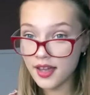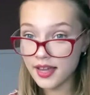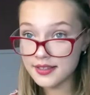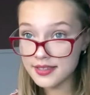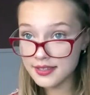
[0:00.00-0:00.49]

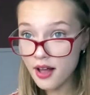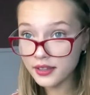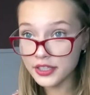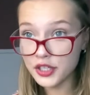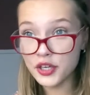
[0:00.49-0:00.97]
in
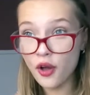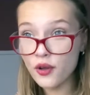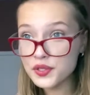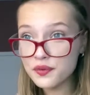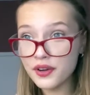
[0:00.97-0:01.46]
Salon, you can
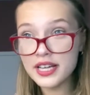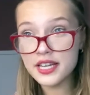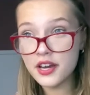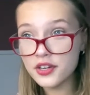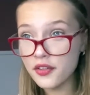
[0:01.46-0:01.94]
also
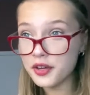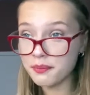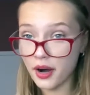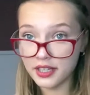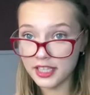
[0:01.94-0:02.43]
find another
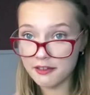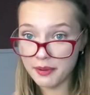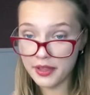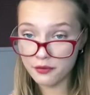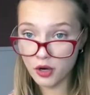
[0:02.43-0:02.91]
mark left
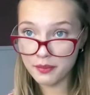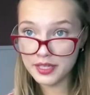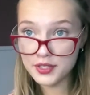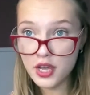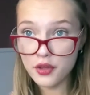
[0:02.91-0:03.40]
by the
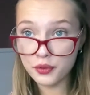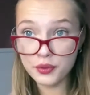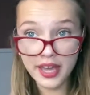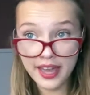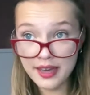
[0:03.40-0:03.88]
Romans through
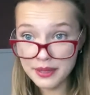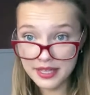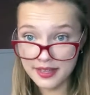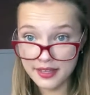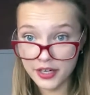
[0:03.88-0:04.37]
the
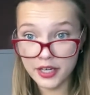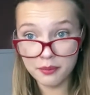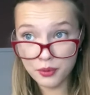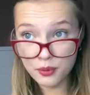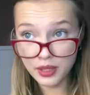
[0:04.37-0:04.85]
amphitheater
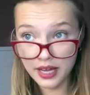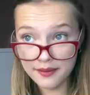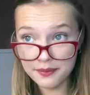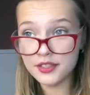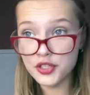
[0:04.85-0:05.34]
and
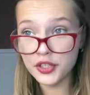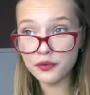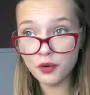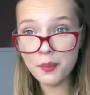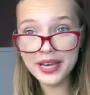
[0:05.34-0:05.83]
pula. During
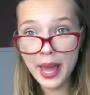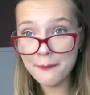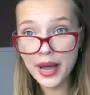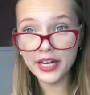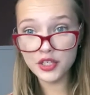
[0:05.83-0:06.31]
the Roman
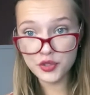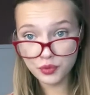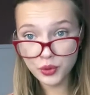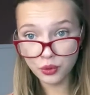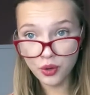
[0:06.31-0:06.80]
Empire's
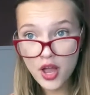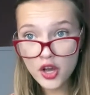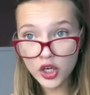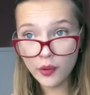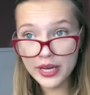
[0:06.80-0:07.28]
rule,
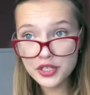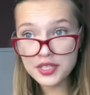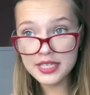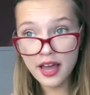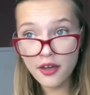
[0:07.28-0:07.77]

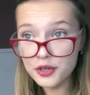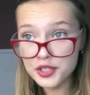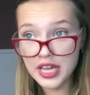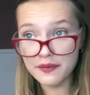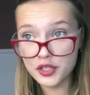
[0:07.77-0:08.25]
Croatians and other
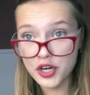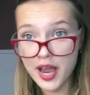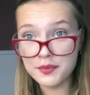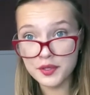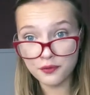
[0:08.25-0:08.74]
Slavic
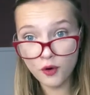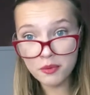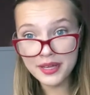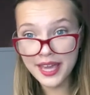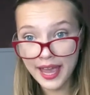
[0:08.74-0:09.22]
tribes are
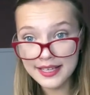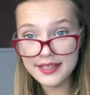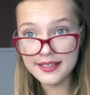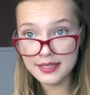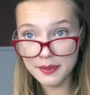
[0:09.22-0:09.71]
forming
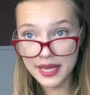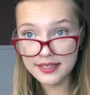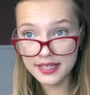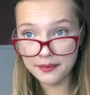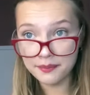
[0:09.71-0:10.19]
and
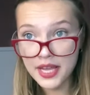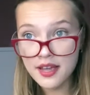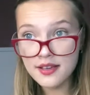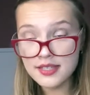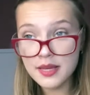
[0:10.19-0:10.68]
expanding.
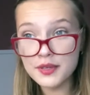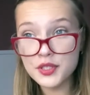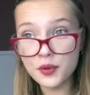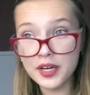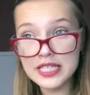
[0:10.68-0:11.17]
Some
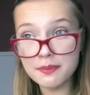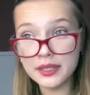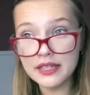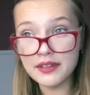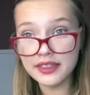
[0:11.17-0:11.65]
historians
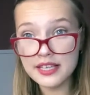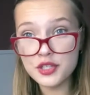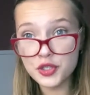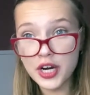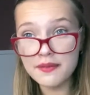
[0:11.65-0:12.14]
believe that
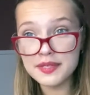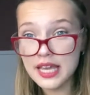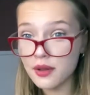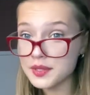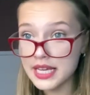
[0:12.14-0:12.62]
these tribes
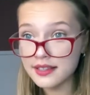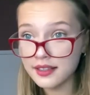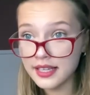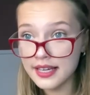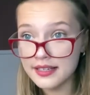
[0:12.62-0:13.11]
settled in the
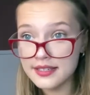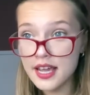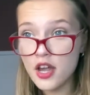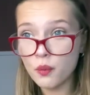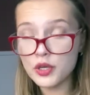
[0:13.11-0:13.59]
land,
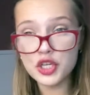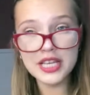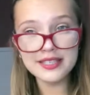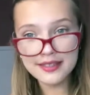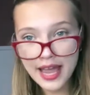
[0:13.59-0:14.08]
which
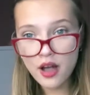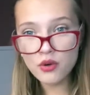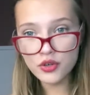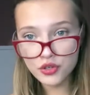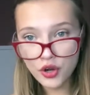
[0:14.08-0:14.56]
is now
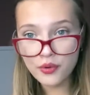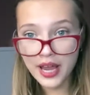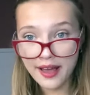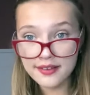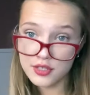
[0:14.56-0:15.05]
known
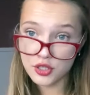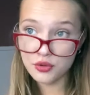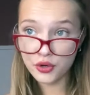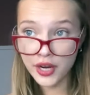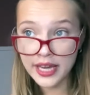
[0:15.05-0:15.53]
as
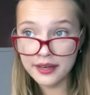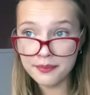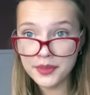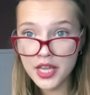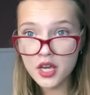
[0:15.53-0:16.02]

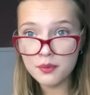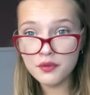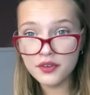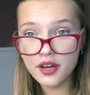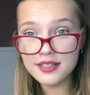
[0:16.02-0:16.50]
Ukraine.
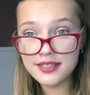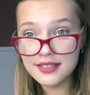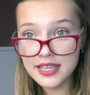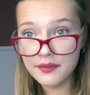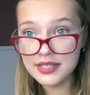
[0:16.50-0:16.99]
Moving on to the
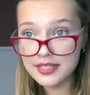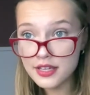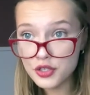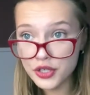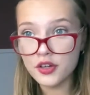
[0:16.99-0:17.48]
7th
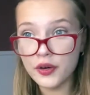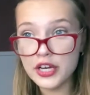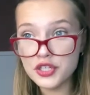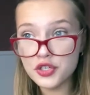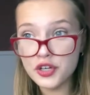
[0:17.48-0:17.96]
century,
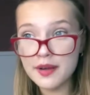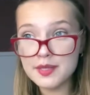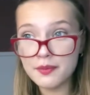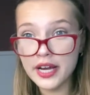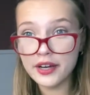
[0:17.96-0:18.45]
Croatian
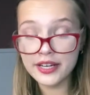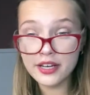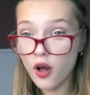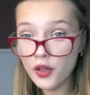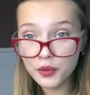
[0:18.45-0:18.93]
tribes
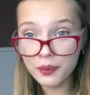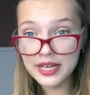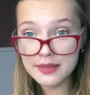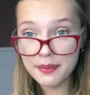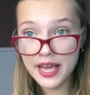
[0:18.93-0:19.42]
migrated all their
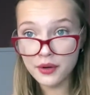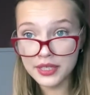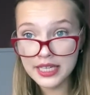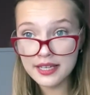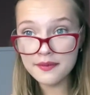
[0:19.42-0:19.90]
way to
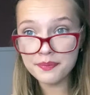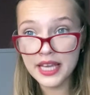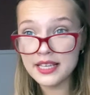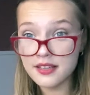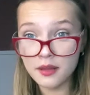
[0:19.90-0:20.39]
Pannonia
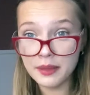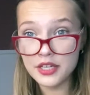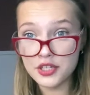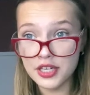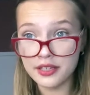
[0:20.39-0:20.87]
and
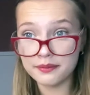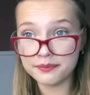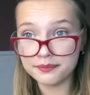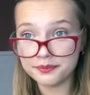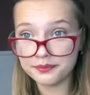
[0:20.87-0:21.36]
Dalmatia
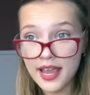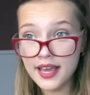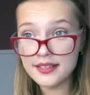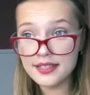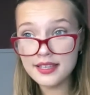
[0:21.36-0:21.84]

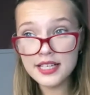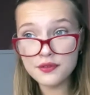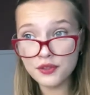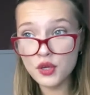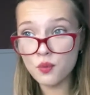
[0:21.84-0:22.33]
and a select
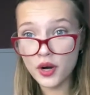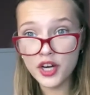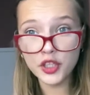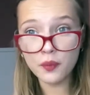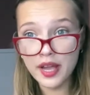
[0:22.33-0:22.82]
few
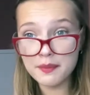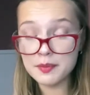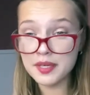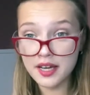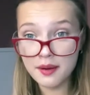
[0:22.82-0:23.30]
worked their way up
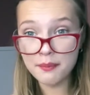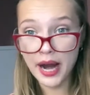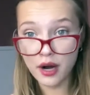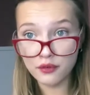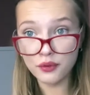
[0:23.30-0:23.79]
to become
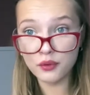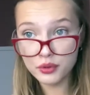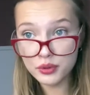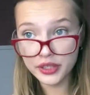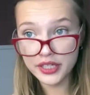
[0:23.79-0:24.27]
powerful
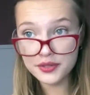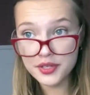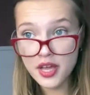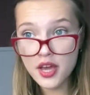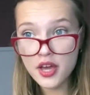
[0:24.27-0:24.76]
rulers.